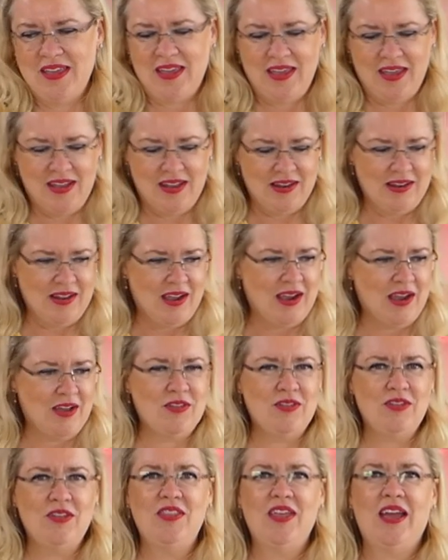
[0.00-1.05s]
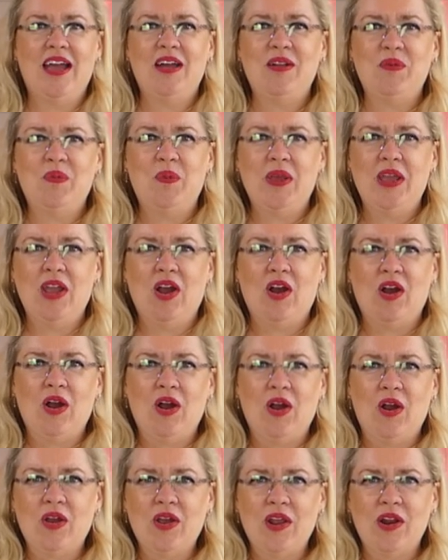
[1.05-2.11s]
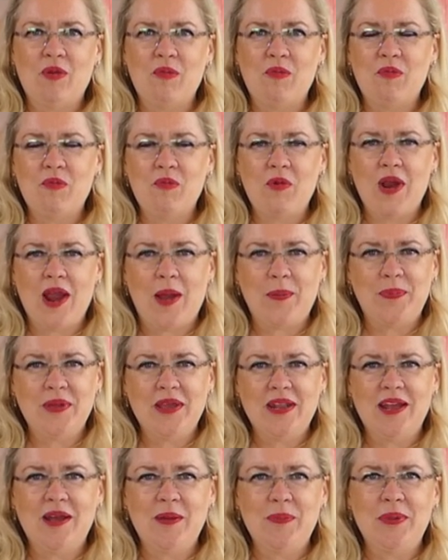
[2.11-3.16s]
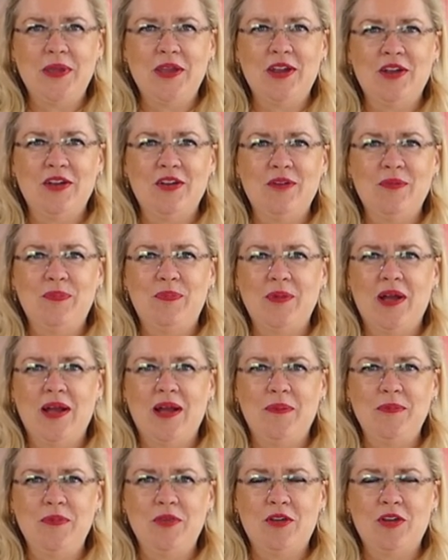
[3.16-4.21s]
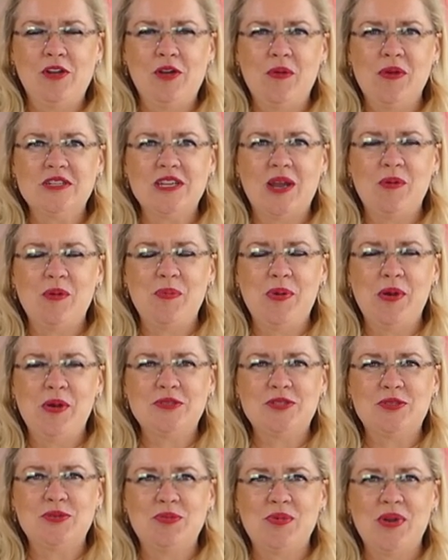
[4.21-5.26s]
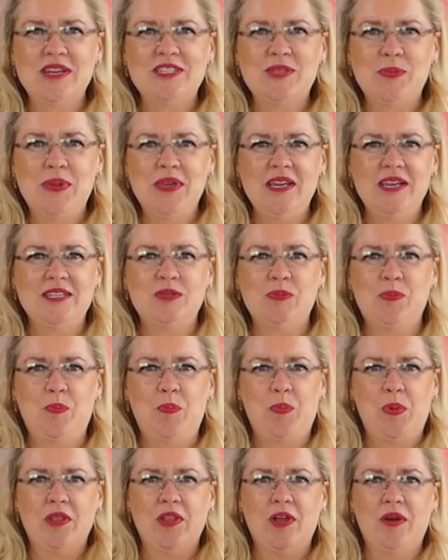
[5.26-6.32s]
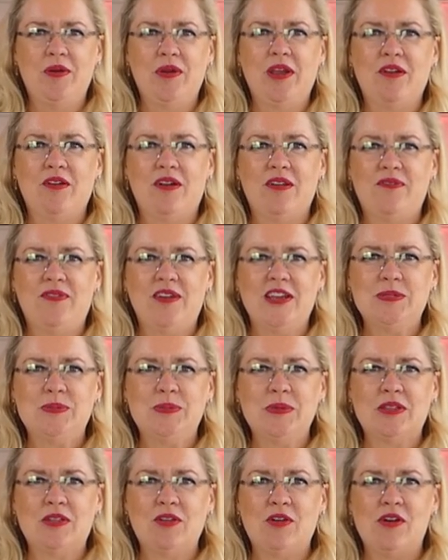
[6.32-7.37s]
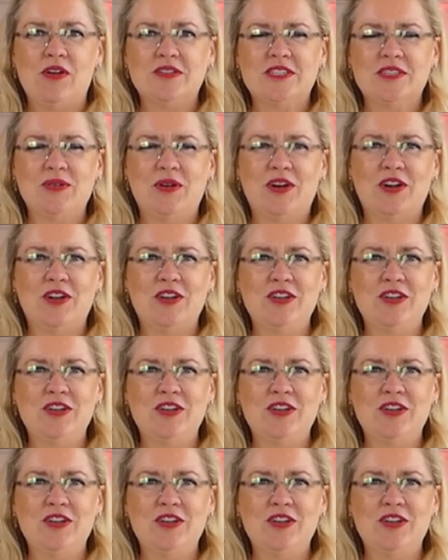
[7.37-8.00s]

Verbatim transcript: and other than that, we are going to wrap it up here. Um, you can always, I will post the recipes below here on Facebook. They're also on our